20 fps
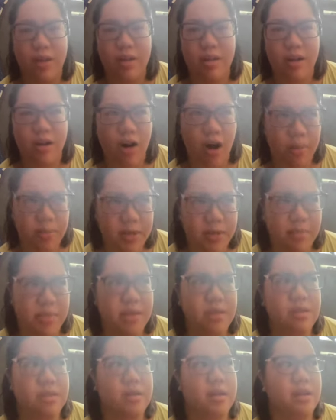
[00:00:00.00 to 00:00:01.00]
They're
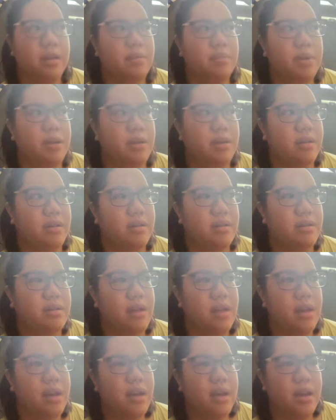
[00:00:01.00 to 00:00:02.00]
optimistic because
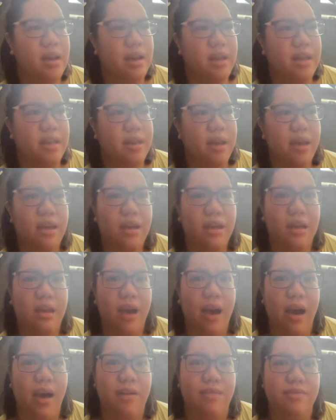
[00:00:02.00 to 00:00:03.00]
they
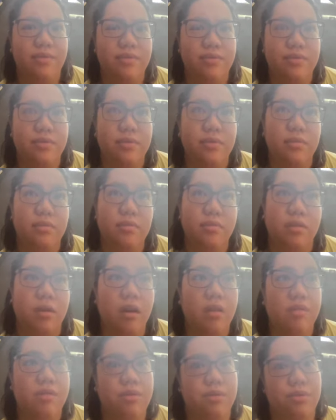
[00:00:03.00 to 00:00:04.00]
have
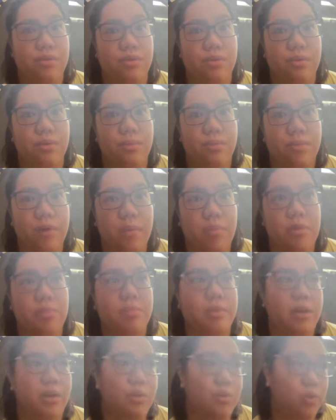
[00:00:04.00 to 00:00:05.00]
gone through
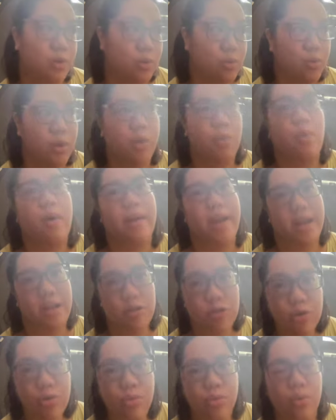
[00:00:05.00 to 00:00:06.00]
probably World War One
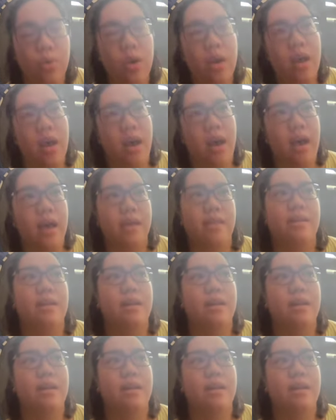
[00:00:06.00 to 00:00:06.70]
and Two, and